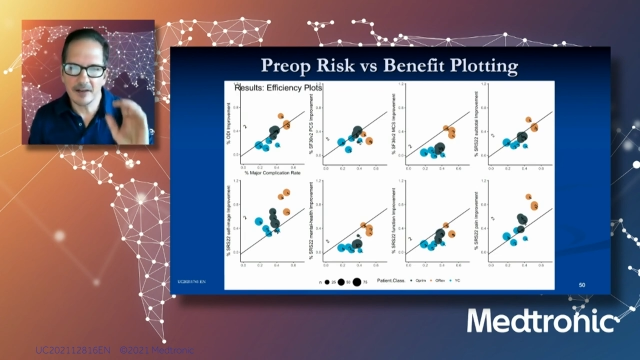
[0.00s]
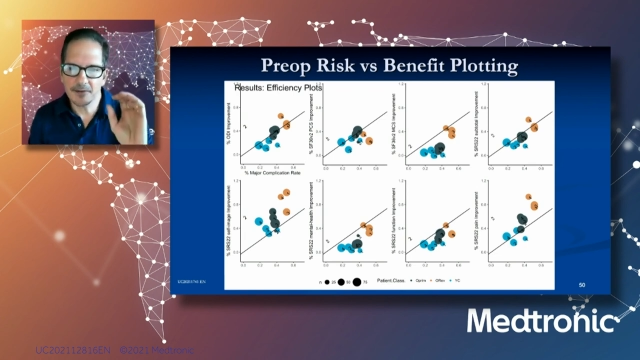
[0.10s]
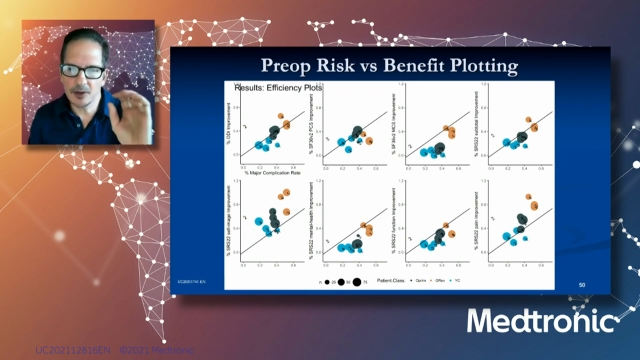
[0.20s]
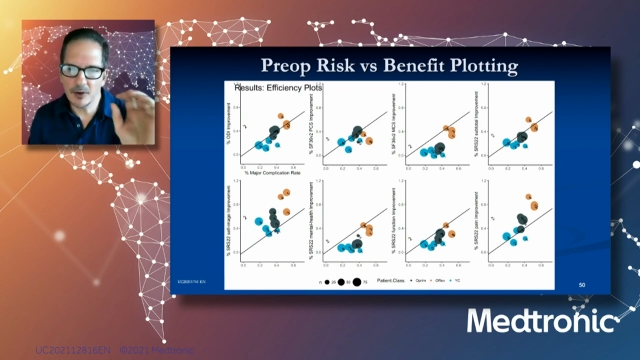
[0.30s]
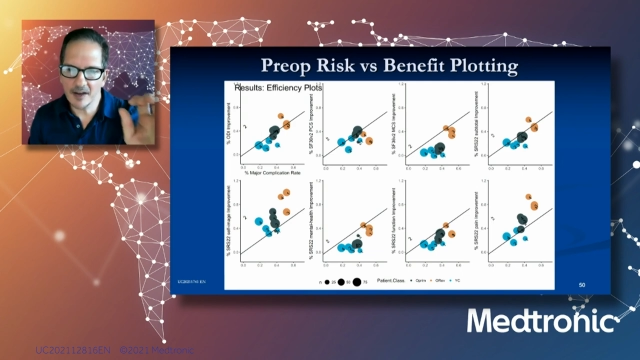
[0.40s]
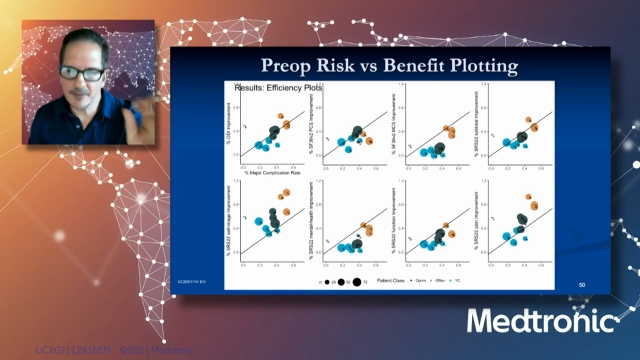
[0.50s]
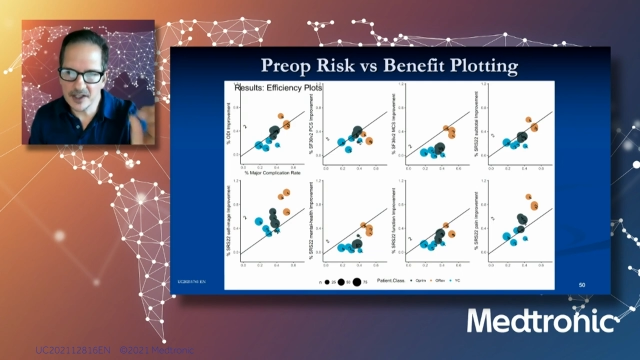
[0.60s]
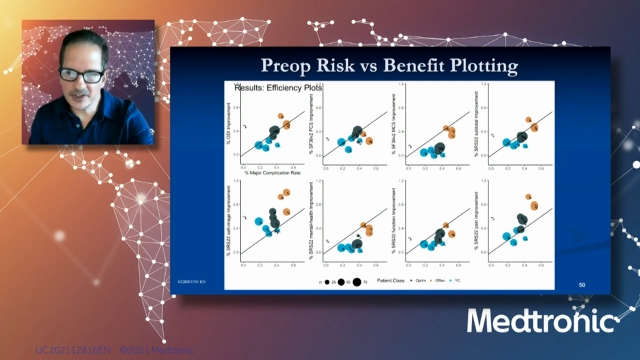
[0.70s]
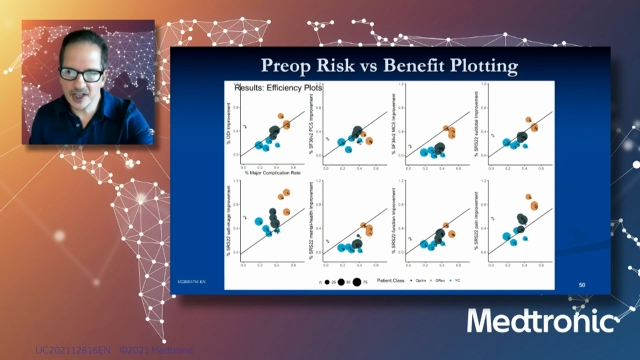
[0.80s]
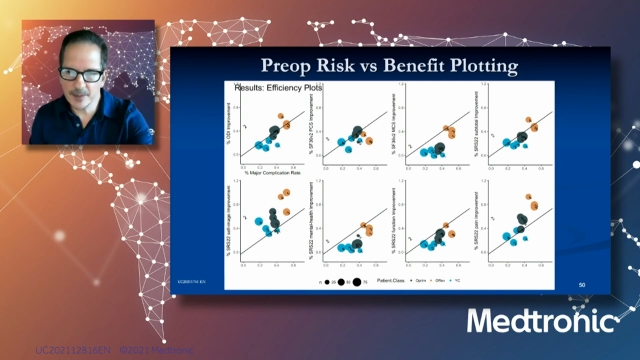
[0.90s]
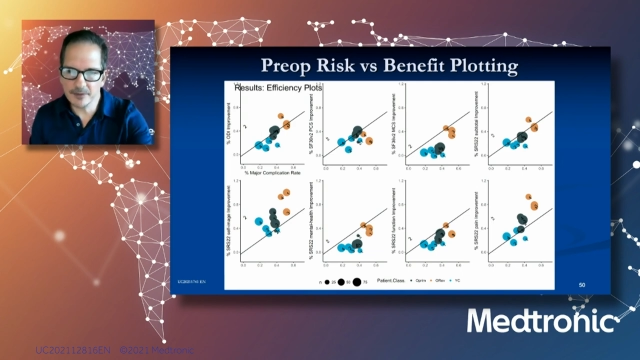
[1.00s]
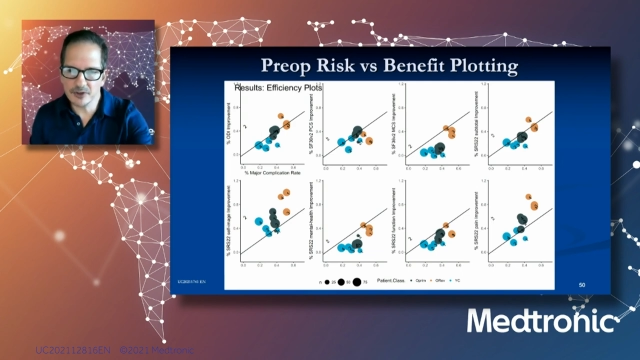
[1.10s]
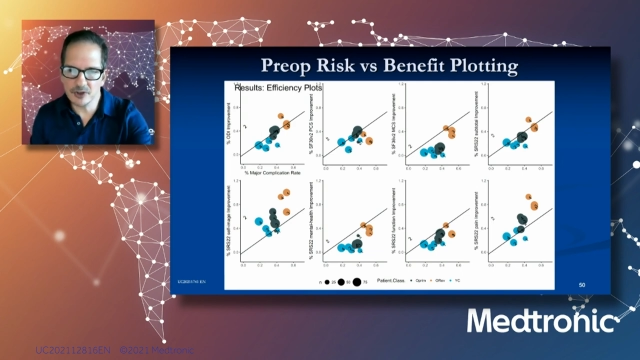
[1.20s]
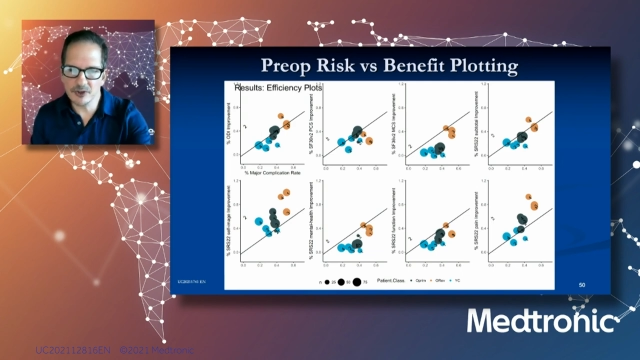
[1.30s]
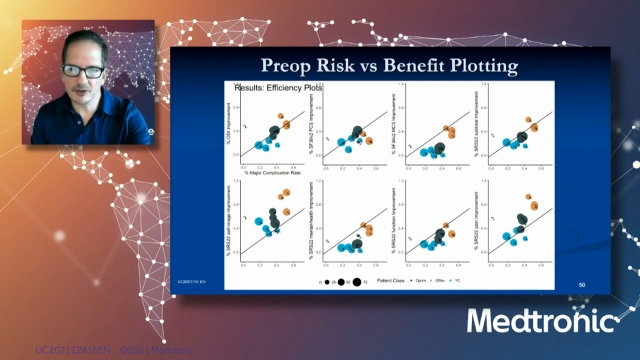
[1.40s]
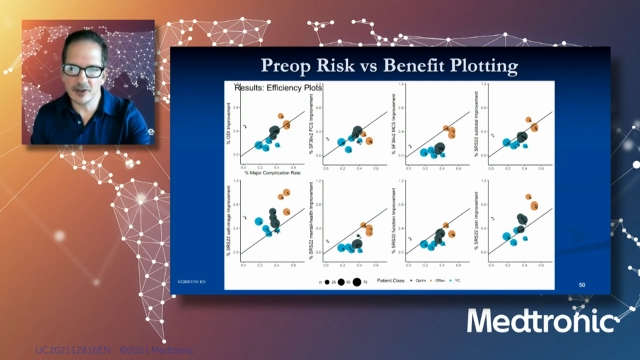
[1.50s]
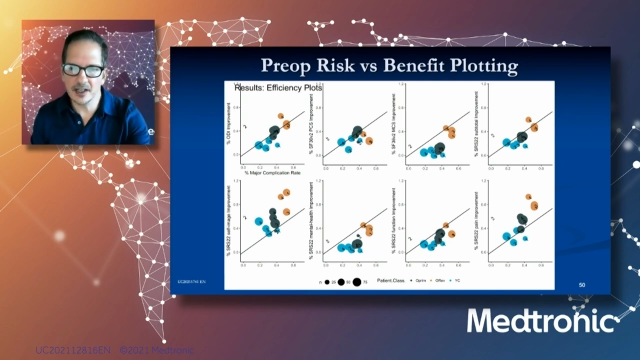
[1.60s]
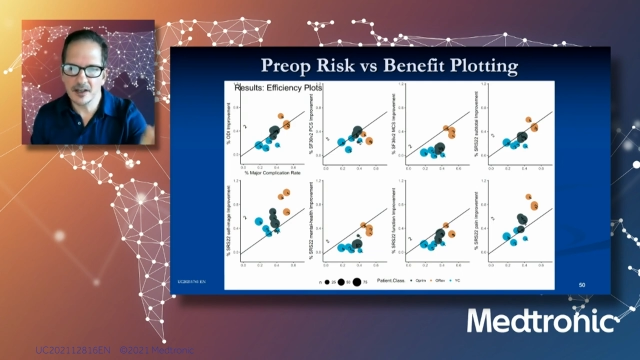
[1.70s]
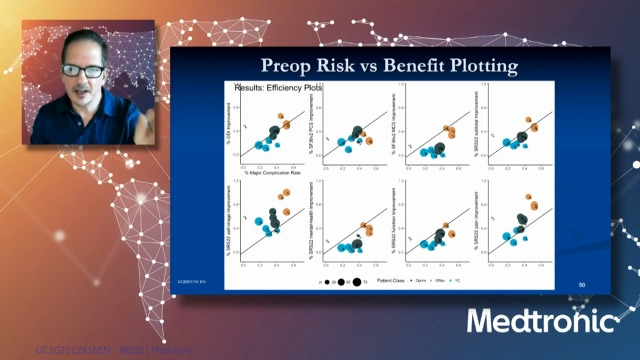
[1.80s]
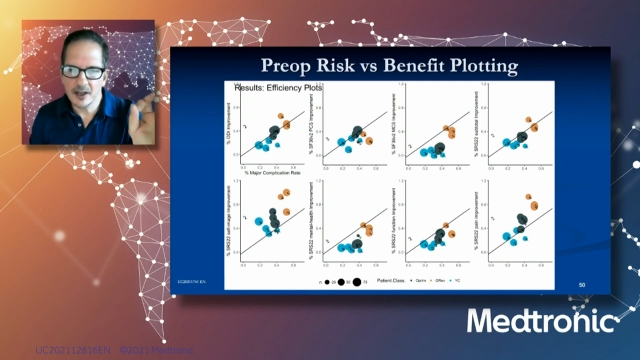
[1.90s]
if you have this type of
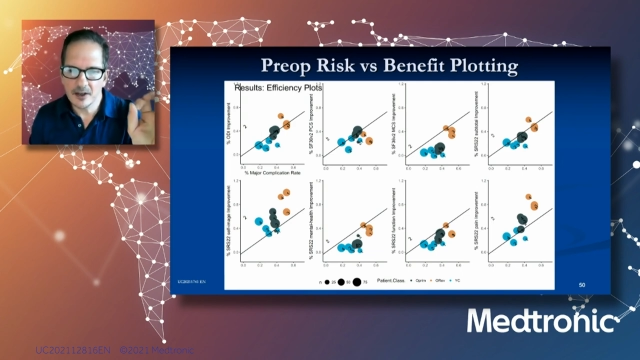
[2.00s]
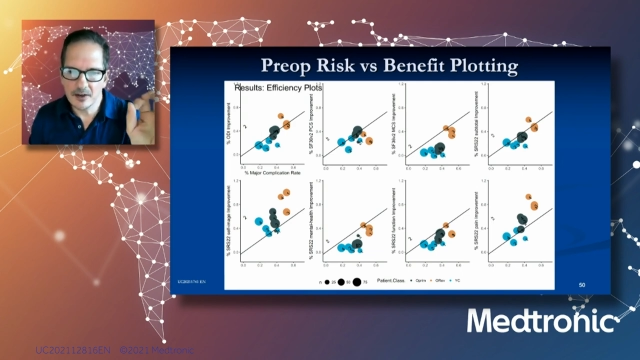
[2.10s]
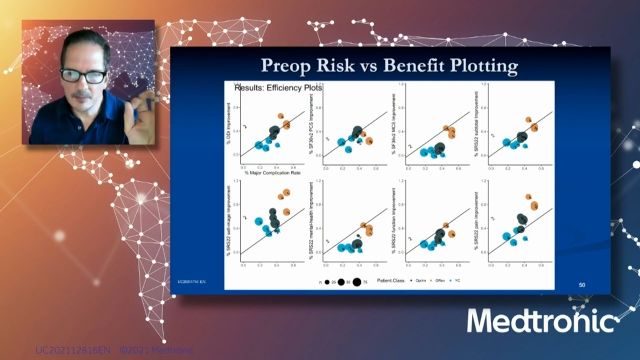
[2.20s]
surgery,